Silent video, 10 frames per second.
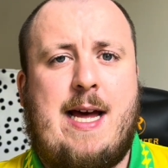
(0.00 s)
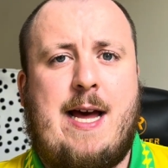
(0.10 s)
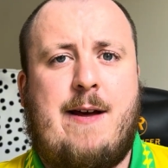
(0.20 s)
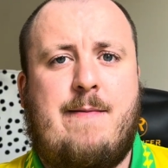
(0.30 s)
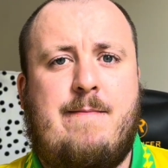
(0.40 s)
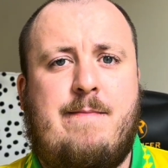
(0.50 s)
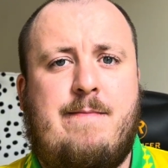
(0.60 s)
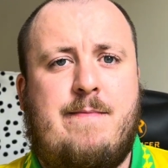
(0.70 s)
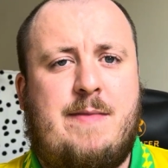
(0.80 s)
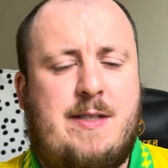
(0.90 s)

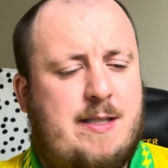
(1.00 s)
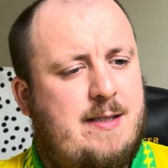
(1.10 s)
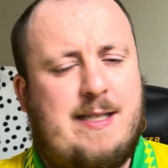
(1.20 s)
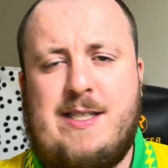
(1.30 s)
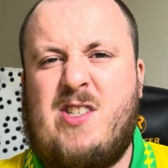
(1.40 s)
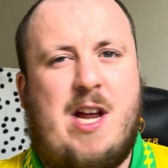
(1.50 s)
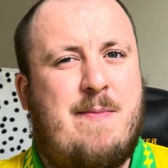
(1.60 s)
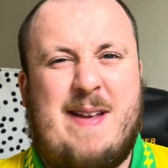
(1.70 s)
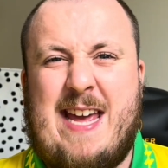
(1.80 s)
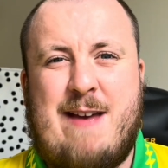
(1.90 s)
It's going to
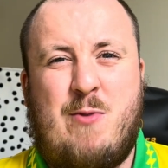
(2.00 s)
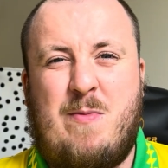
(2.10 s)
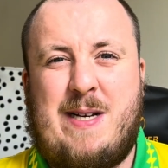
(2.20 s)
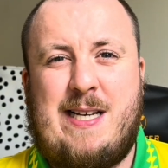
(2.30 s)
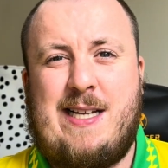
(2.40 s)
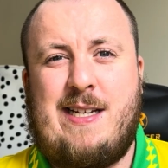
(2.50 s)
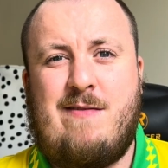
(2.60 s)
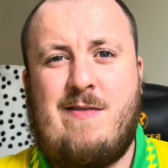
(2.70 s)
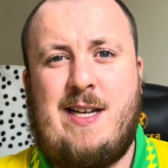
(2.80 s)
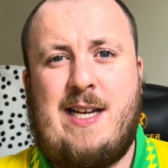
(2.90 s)
be him or McLean,
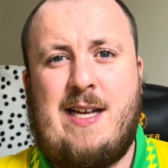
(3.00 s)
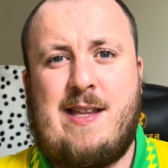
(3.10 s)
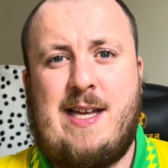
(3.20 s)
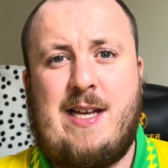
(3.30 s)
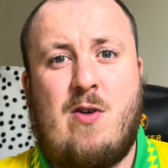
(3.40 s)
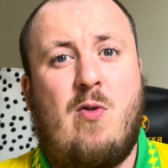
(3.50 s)
really, I think.